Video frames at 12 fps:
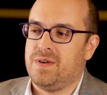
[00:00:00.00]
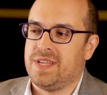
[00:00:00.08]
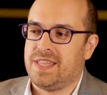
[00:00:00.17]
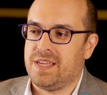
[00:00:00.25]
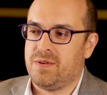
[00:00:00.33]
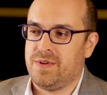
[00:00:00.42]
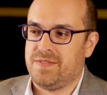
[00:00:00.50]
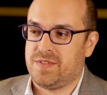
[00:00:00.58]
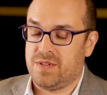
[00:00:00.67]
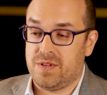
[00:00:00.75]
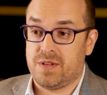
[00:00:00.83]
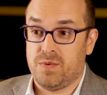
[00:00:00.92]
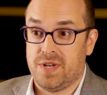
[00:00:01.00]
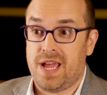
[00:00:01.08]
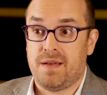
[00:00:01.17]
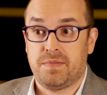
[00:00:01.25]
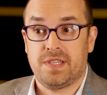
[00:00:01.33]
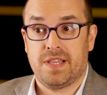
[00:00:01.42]
I think we have to look at what
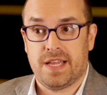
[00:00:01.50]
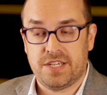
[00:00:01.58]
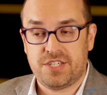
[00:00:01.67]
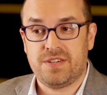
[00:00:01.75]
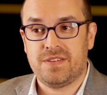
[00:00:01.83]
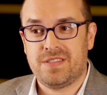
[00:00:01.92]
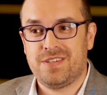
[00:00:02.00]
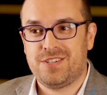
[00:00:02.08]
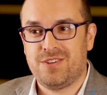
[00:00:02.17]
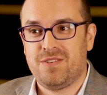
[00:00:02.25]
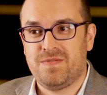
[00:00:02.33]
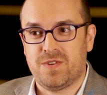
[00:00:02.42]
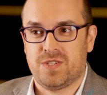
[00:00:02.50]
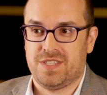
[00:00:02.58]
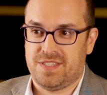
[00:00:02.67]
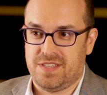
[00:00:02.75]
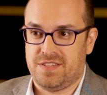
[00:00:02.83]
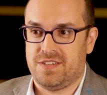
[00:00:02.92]
happened last year at this show
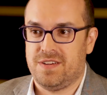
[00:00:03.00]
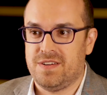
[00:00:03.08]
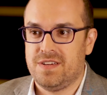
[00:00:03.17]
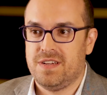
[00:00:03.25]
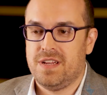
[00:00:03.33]
versus this year.